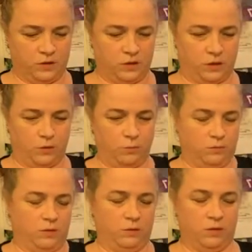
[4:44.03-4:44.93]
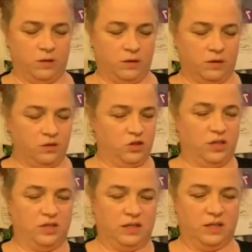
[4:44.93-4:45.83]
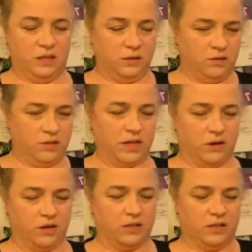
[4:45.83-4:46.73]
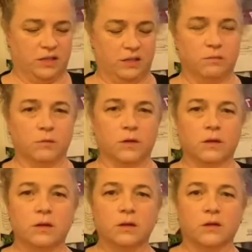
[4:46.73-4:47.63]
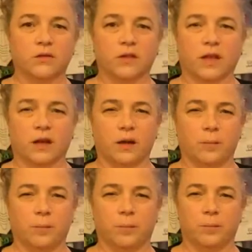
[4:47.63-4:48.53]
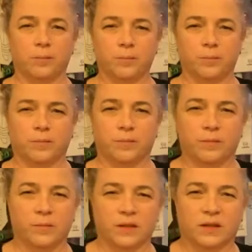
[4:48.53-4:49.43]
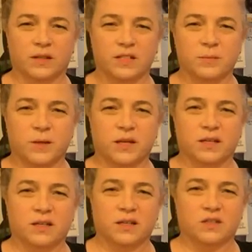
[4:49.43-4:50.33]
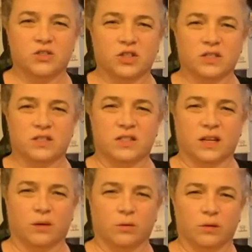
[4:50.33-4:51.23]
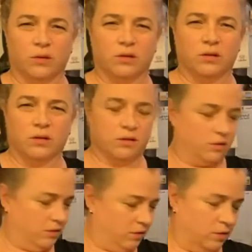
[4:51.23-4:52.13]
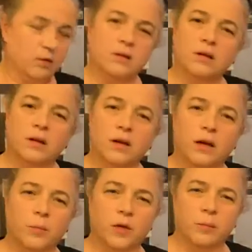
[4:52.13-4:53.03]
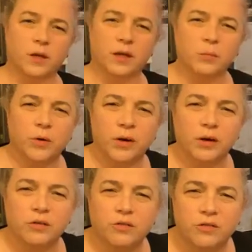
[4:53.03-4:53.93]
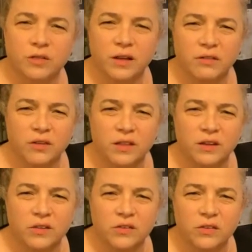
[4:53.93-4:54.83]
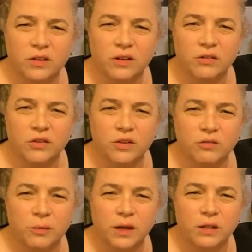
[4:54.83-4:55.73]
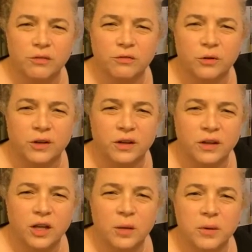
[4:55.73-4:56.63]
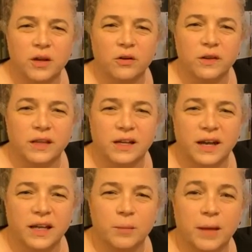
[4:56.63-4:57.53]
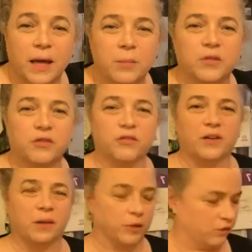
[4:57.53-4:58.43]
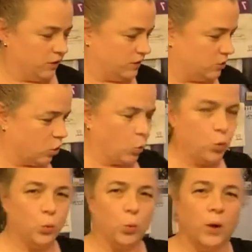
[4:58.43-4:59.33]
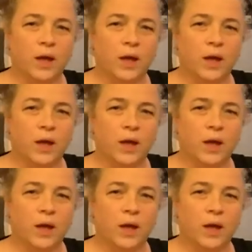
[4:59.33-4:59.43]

So gin's in, tarragon's in, closing that up. Nisbet is just down. I'm getting part of, everything is originally from California, but currently in Alabama for family reasons. Ooh,